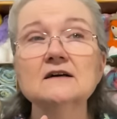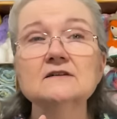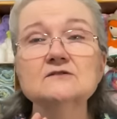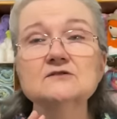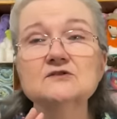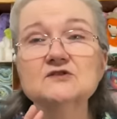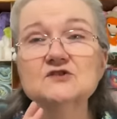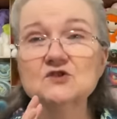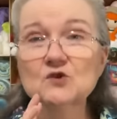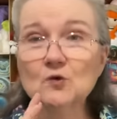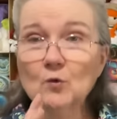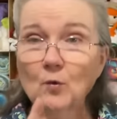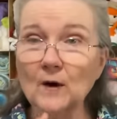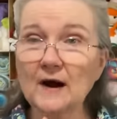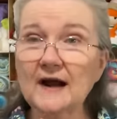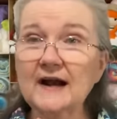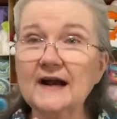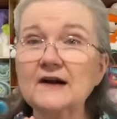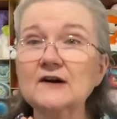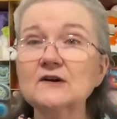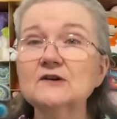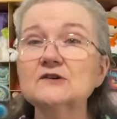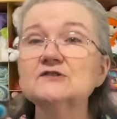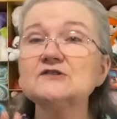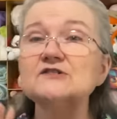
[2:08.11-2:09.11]

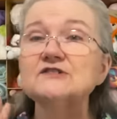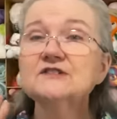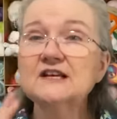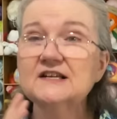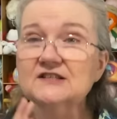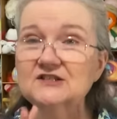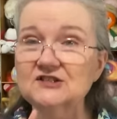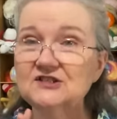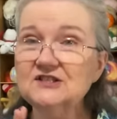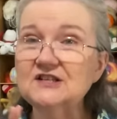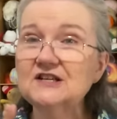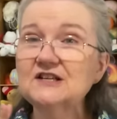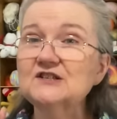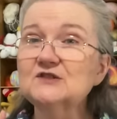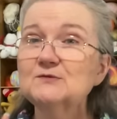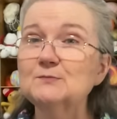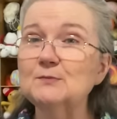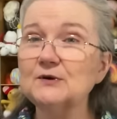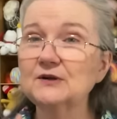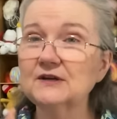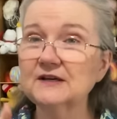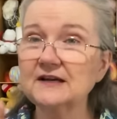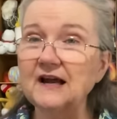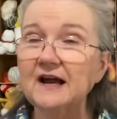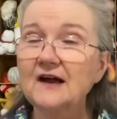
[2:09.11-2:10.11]
squares that she is
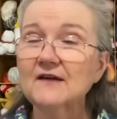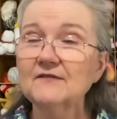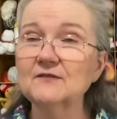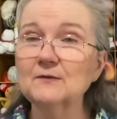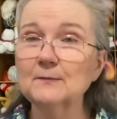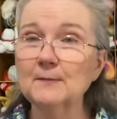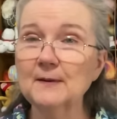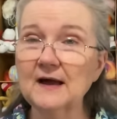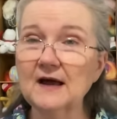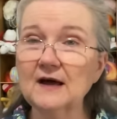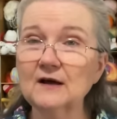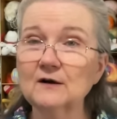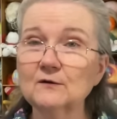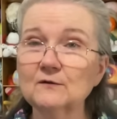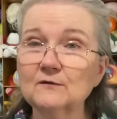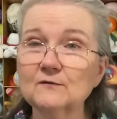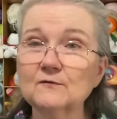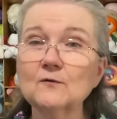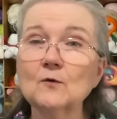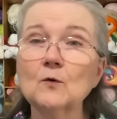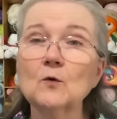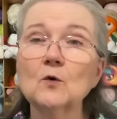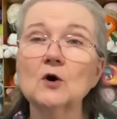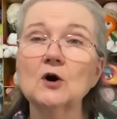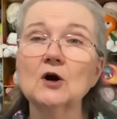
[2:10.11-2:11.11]
putting out the pattern
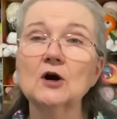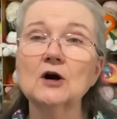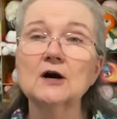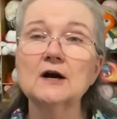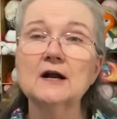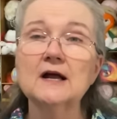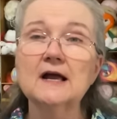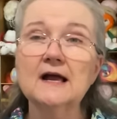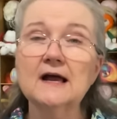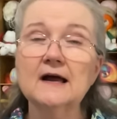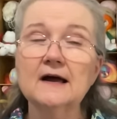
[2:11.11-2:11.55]
for,